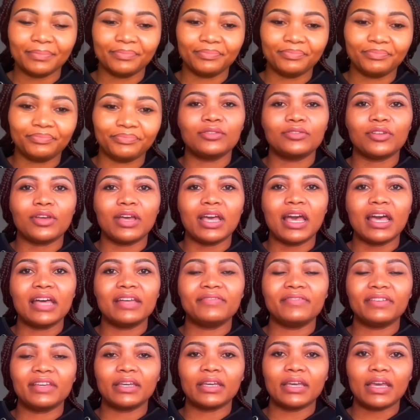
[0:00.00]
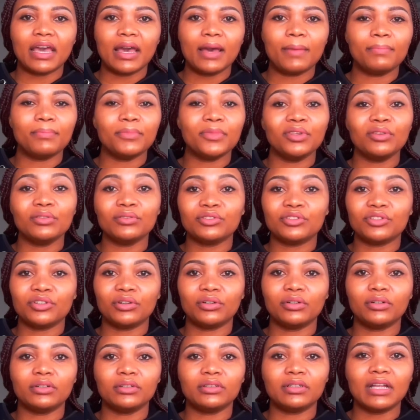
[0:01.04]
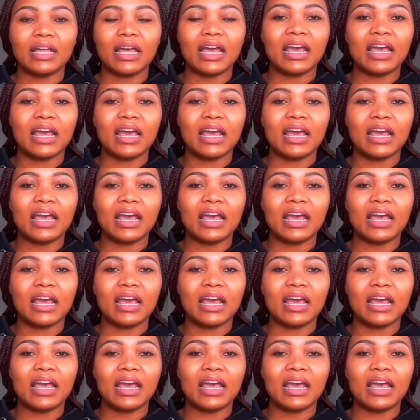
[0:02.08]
Also, having a mutual